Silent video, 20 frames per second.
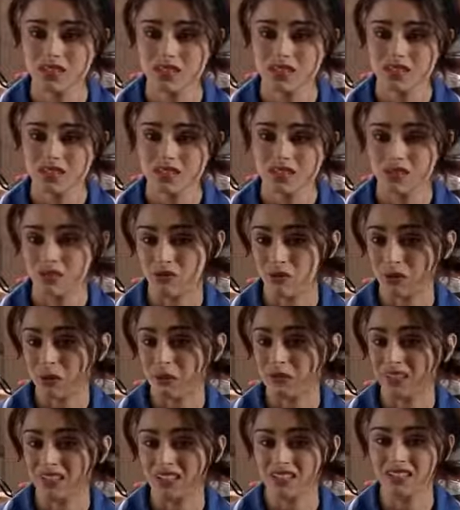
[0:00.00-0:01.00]
I
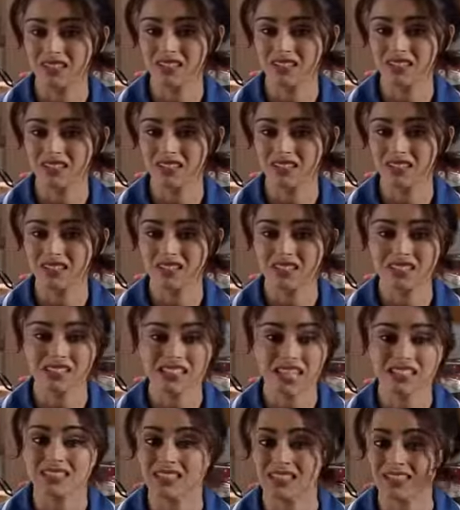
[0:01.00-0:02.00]
remember
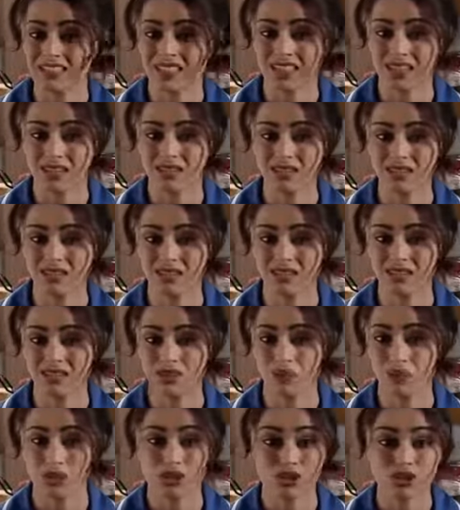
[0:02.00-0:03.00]
standing there
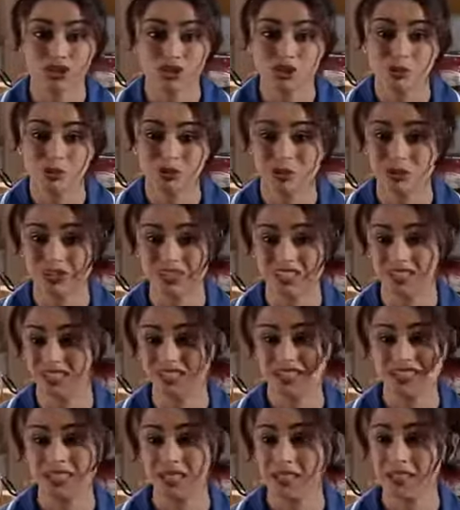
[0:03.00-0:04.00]
watching you both and
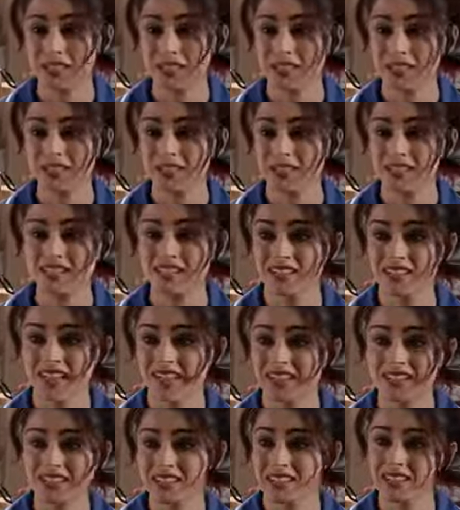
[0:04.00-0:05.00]

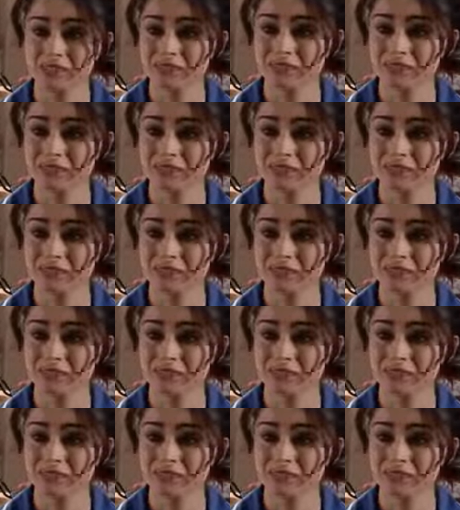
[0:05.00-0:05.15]
hating it.